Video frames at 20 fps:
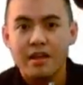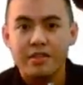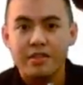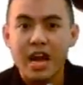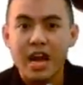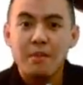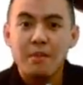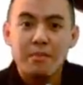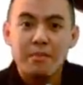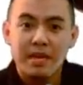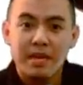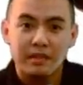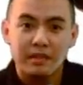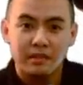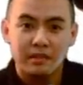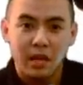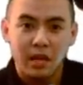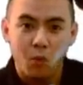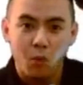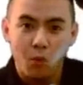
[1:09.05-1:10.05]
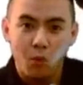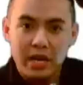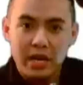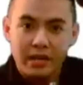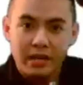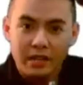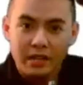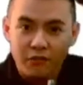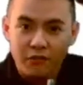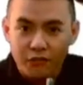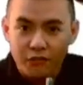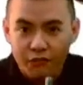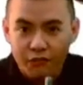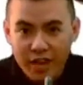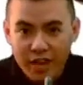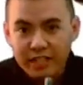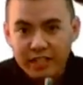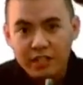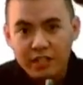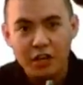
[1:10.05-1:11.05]
That means that when an
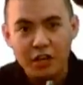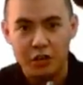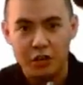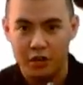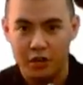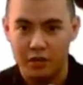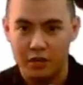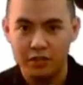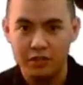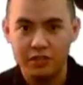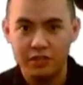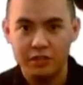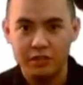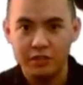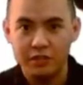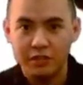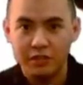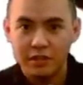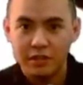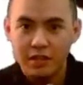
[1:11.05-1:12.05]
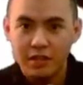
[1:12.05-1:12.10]
event occurs,